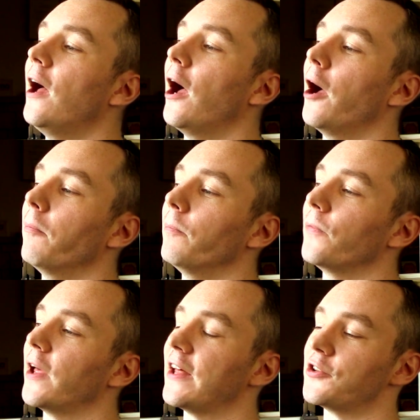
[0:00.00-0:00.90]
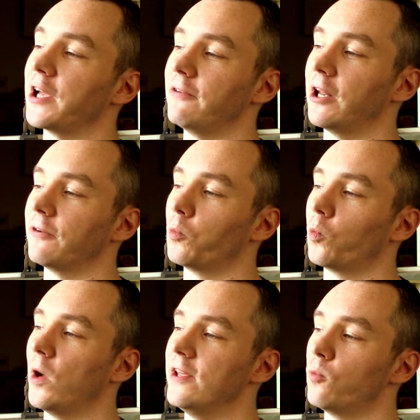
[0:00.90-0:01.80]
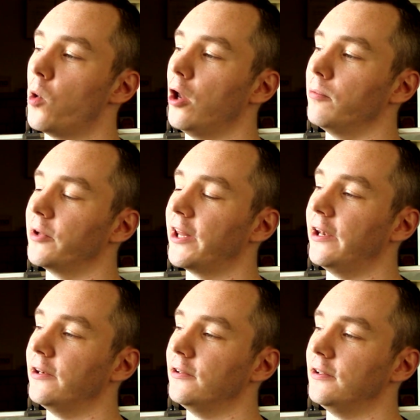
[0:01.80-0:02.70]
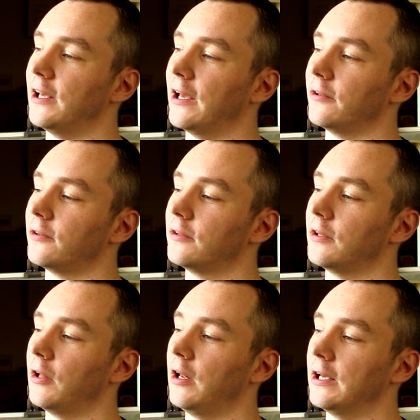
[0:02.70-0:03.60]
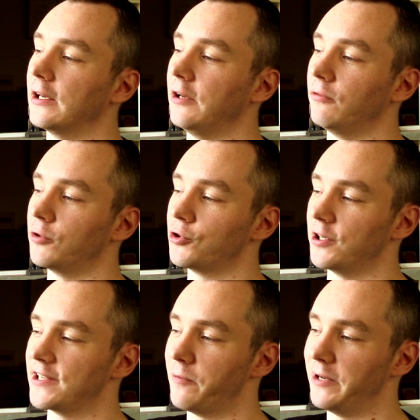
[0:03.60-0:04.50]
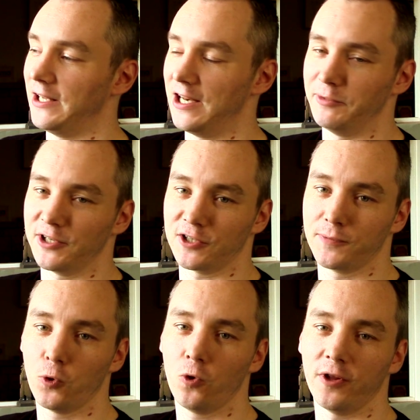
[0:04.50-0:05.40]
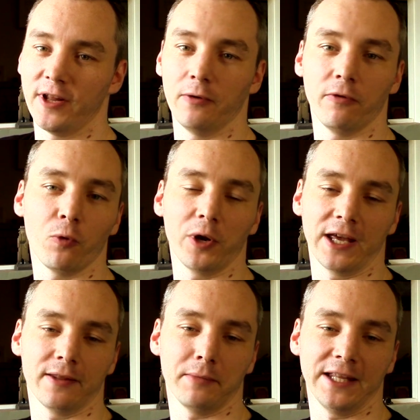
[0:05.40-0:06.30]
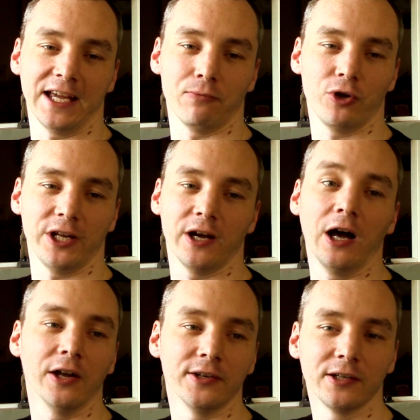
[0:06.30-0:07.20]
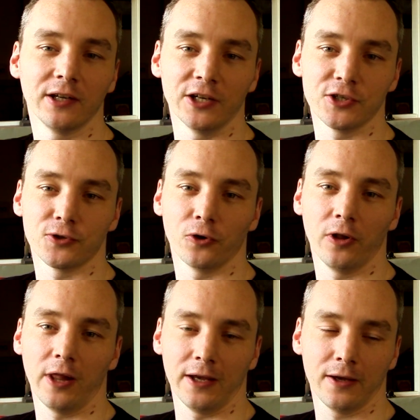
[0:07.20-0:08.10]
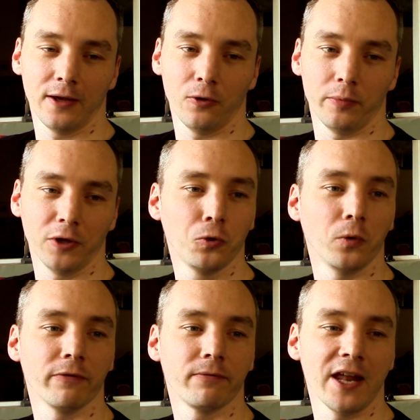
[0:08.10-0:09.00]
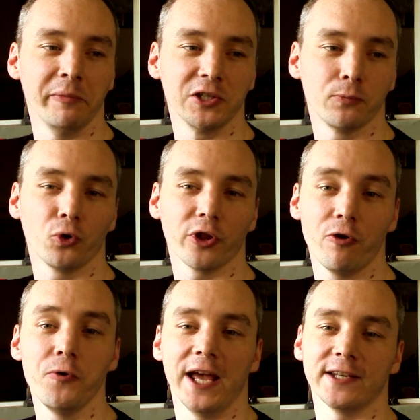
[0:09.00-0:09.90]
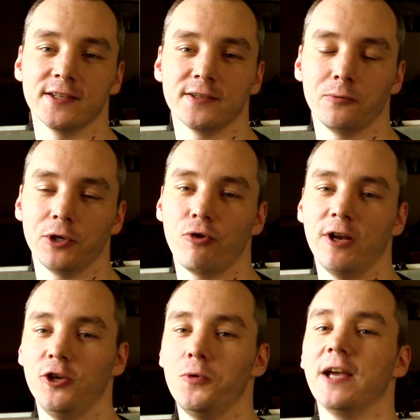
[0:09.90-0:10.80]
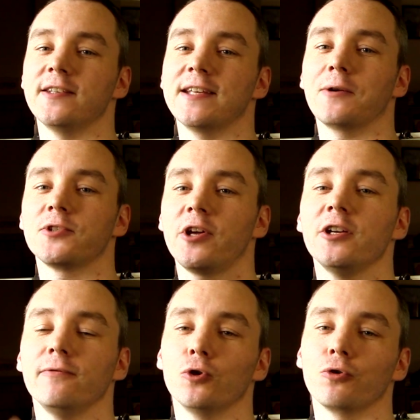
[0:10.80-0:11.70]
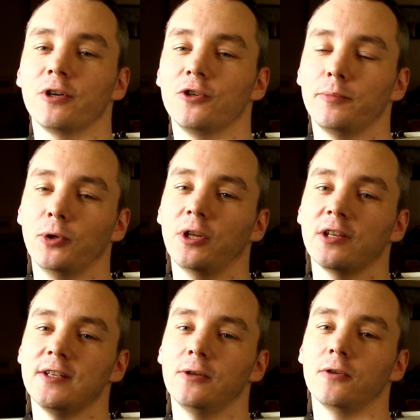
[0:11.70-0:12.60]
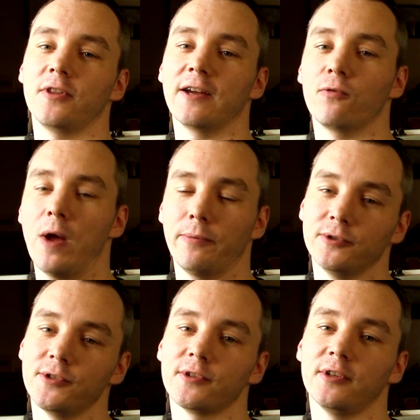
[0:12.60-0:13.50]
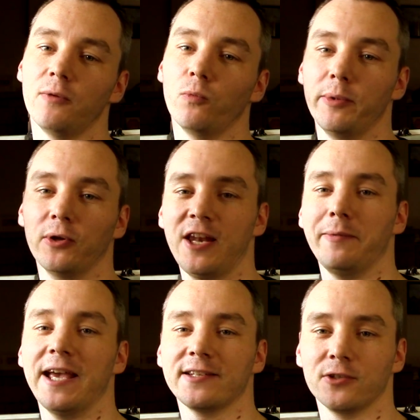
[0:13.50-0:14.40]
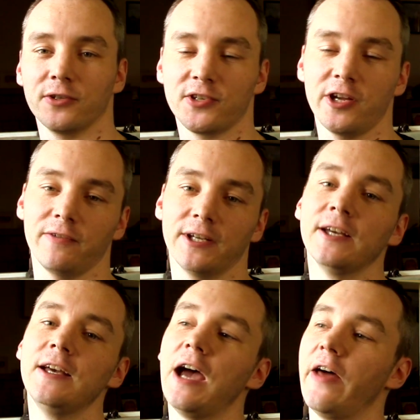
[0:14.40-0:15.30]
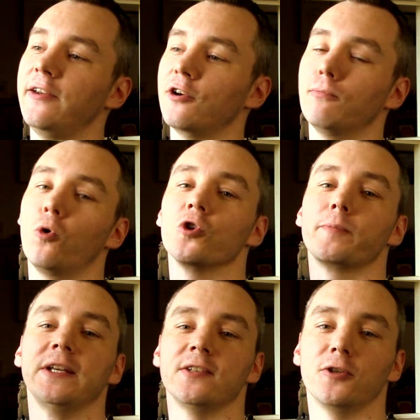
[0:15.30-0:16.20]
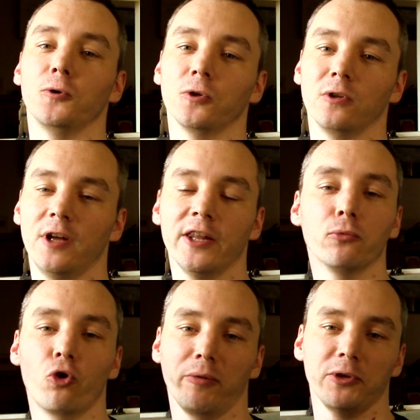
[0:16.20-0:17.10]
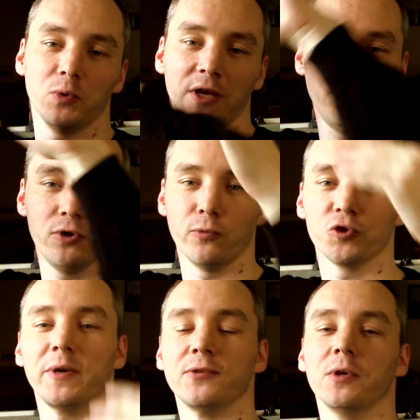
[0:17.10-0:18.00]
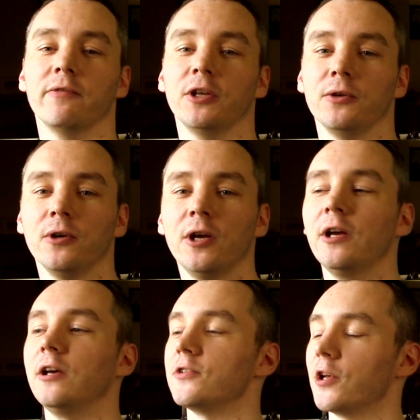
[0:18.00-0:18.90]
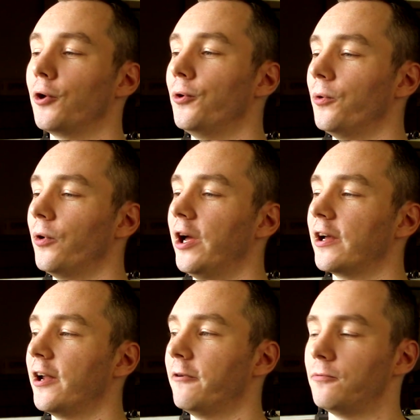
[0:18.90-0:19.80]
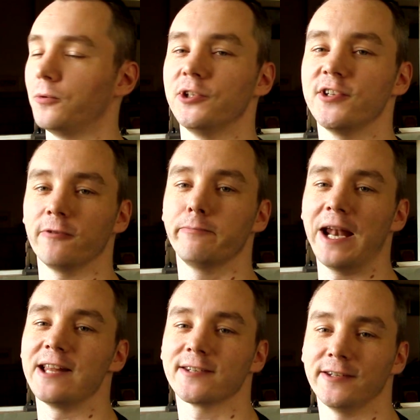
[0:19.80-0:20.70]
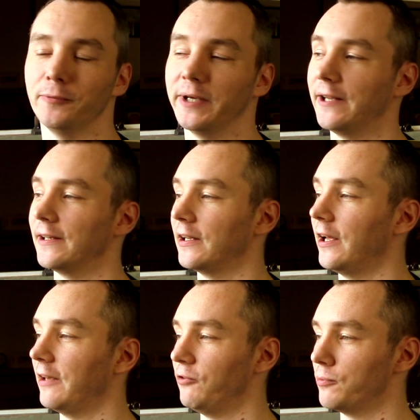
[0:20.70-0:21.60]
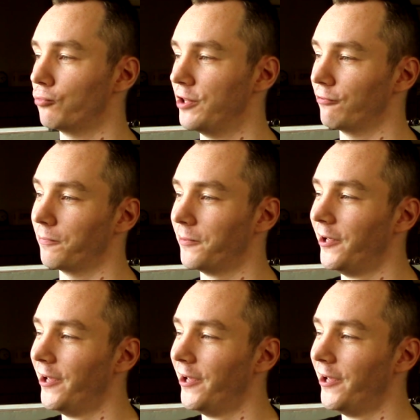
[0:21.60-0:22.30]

And that's okay for like wave 1, but then like it restricts how many enemies I can spawn, and then if I want to make the game really hard, I just thought like it would be cool if enemies spawned on their own hexes. We create new hexes outside of your grid. You're building this little thing of weapons, and then we build enemy hexes on the side of it, and then you've got more space in total. And the more enemies we give you, the more space we're giving you. So it kind of would self-balance a little bit and give you some breathing room.